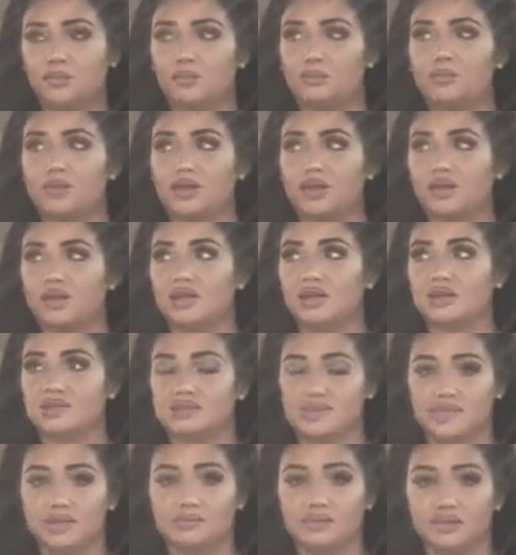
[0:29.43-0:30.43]
but a
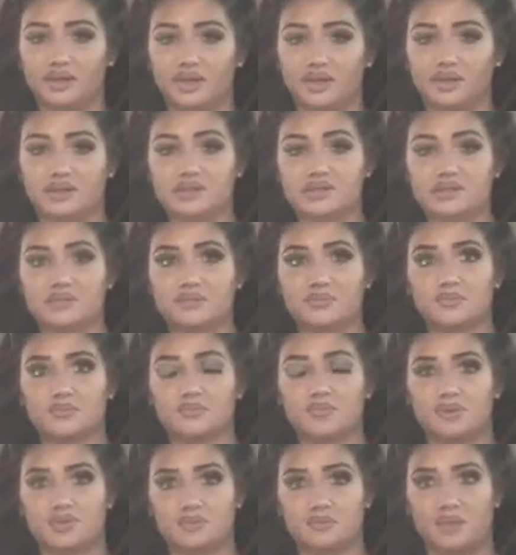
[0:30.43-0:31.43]
sibling's
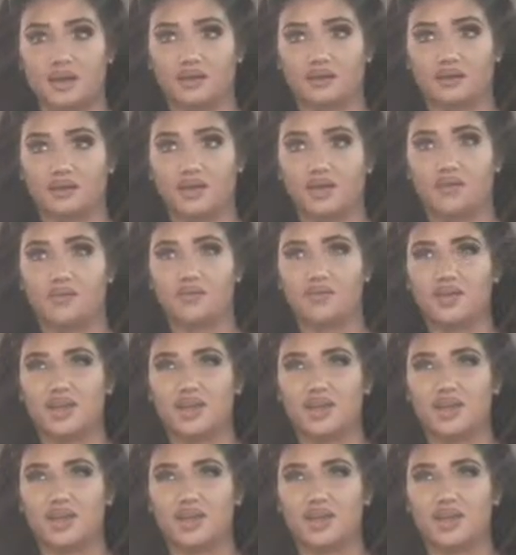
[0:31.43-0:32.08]
perspective,